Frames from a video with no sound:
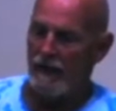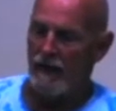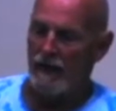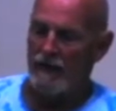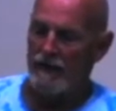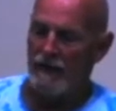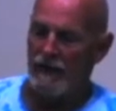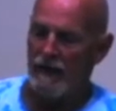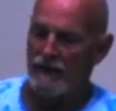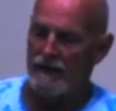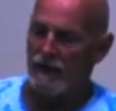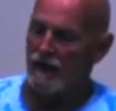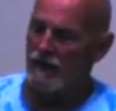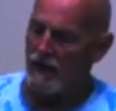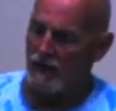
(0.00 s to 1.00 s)
And
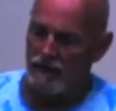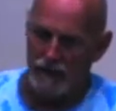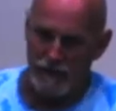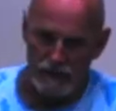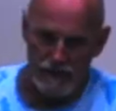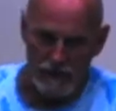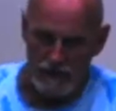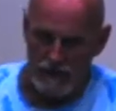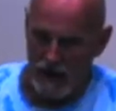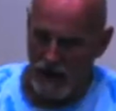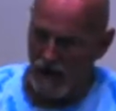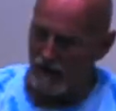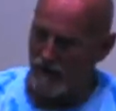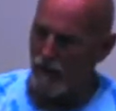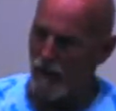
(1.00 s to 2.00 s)
she goes, "I feel so
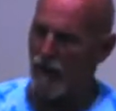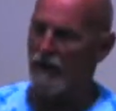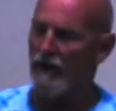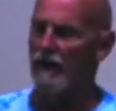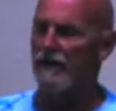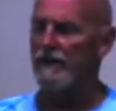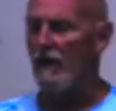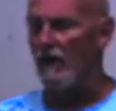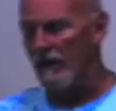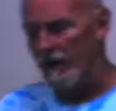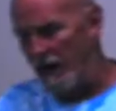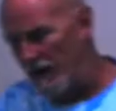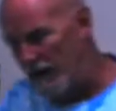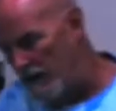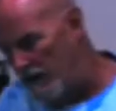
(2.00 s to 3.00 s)
sorry for you." And I said, "Oh,
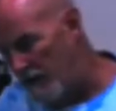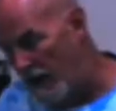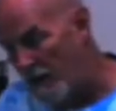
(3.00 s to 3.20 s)
thank you."